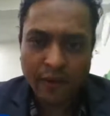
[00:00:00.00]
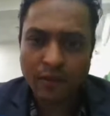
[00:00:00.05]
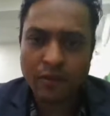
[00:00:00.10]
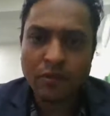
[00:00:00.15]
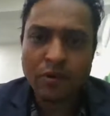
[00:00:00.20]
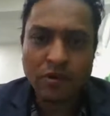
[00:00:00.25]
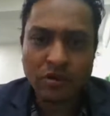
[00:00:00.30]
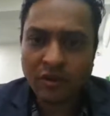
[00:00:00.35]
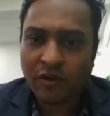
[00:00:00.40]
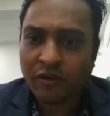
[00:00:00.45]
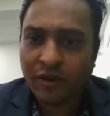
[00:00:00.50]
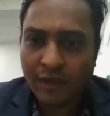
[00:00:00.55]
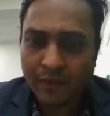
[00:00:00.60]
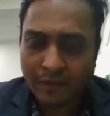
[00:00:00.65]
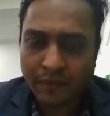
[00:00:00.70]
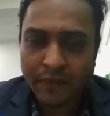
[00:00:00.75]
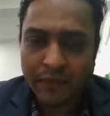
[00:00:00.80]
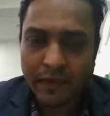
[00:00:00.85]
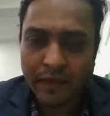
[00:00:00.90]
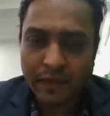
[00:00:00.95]
Most of them.
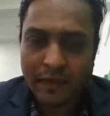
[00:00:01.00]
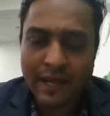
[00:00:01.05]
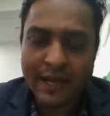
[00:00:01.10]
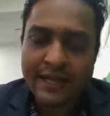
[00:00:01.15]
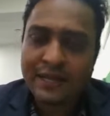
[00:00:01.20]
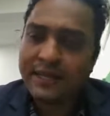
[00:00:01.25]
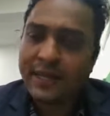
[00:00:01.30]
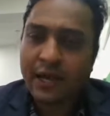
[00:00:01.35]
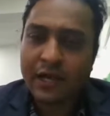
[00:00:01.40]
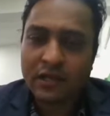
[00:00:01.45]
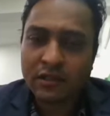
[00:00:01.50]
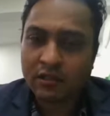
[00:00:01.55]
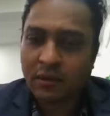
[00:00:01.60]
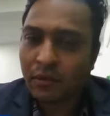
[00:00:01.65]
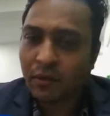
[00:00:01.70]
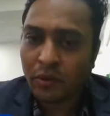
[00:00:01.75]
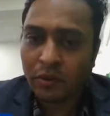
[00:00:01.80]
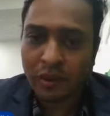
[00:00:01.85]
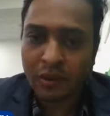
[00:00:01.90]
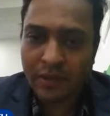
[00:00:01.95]
Lenskart is from
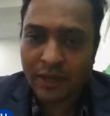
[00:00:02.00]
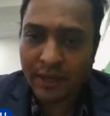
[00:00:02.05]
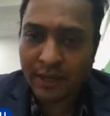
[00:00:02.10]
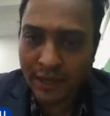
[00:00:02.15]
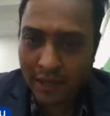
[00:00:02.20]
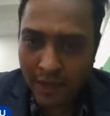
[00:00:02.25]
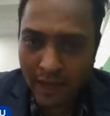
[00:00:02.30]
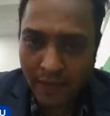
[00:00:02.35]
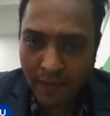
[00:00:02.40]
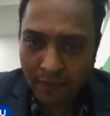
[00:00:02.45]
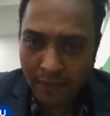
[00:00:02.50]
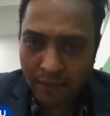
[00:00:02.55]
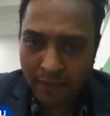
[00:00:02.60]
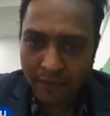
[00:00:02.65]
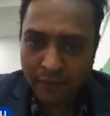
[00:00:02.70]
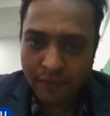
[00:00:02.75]
2010.